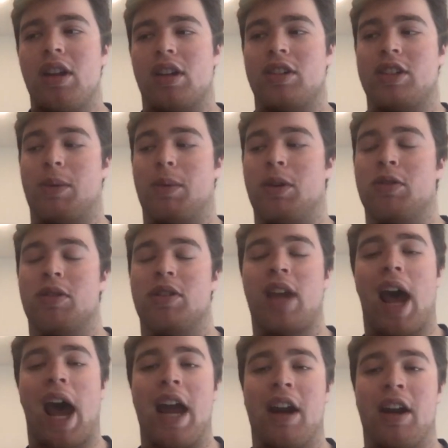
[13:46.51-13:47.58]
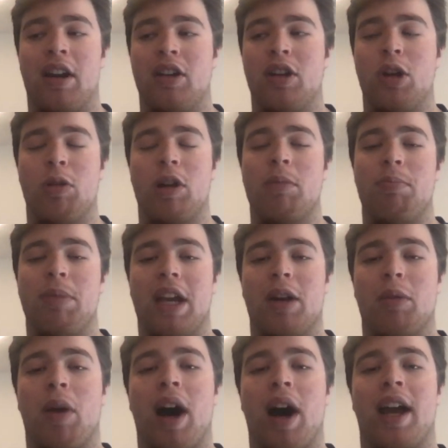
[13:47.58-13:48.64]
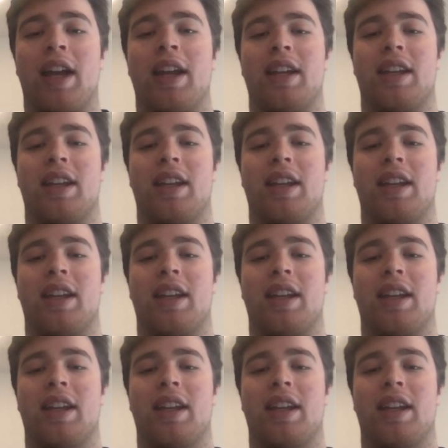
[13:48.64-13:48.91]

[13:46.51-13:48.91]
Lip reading: or someone who's retired, who would it be and why?